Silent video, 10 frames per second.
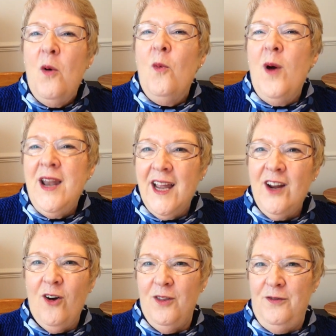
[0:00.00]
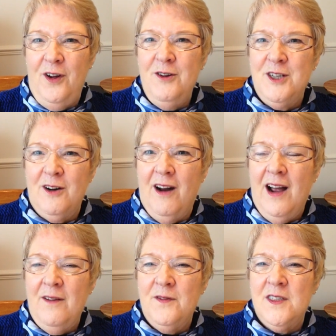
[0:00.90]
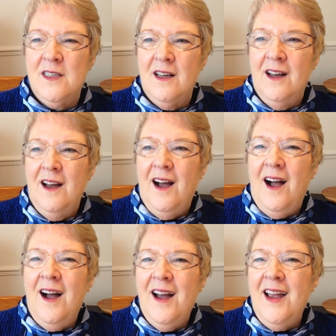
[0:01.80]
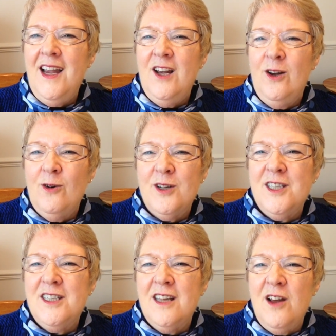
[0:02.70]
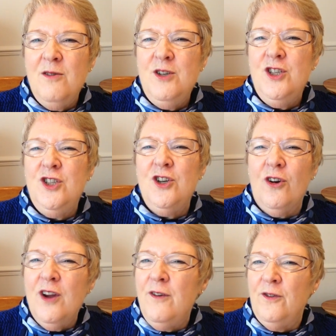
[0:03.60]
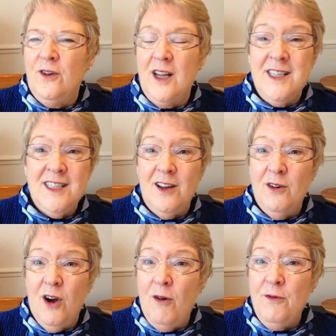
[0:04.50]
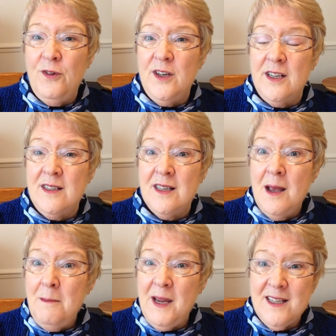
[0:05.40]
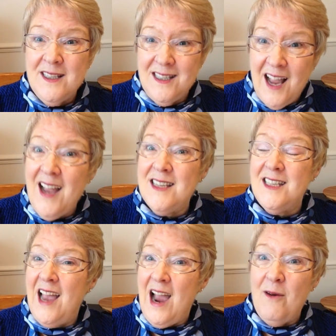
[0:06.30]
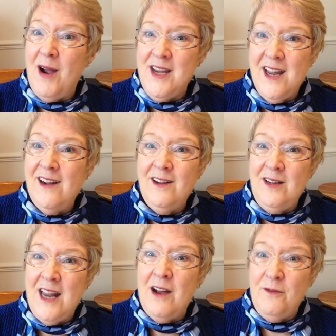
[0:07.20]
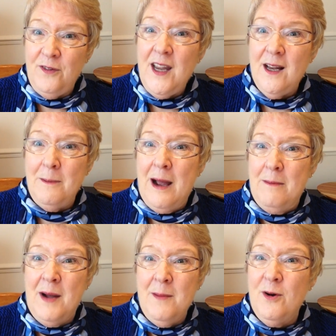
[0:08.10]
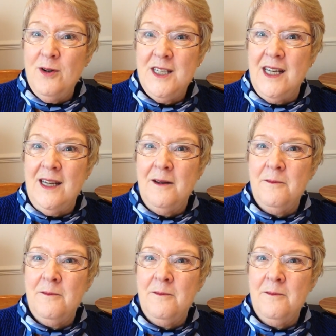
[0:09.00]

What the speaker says: When I got the photographs, I looked so joyful and so confident because that's how I now feel about my body.